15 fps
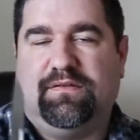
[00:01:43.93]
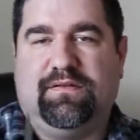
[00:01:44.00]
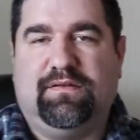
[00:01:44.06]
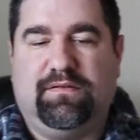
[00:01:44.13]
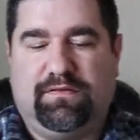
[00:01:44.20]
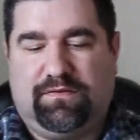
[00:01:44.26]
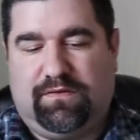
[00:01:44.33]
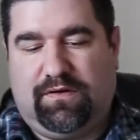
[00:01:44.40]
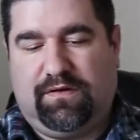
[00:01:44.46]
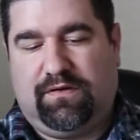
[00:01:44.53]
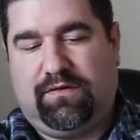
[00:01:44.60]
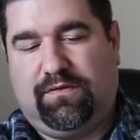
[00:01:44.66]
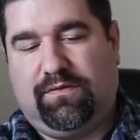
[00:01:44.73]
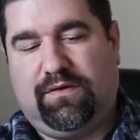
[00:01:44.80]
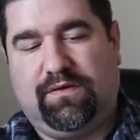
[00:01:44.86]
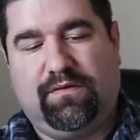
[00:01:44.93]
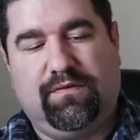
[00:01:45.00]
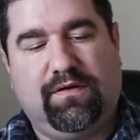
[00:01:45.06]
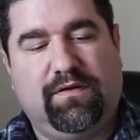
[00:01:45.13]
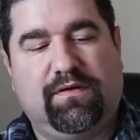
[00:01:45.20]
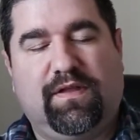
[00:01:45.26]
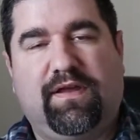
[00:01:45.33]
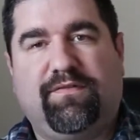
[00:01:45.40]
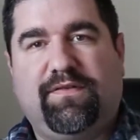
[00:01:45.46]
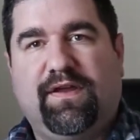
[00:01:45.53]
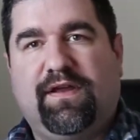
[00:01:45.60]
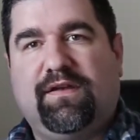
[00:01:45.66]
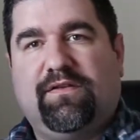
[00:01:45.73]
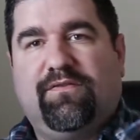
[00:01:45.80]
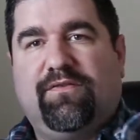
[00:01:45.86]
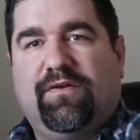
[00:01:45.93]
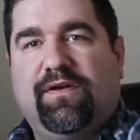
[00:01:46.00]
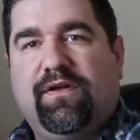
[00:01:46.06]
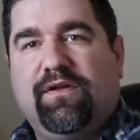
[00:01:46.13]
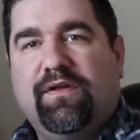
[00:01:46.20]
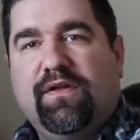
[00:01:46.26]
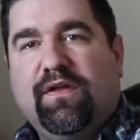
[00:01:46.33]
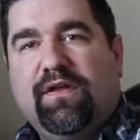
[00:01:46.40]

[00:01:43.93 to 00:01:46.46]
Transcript: And I'll try to do it here left-handed for you.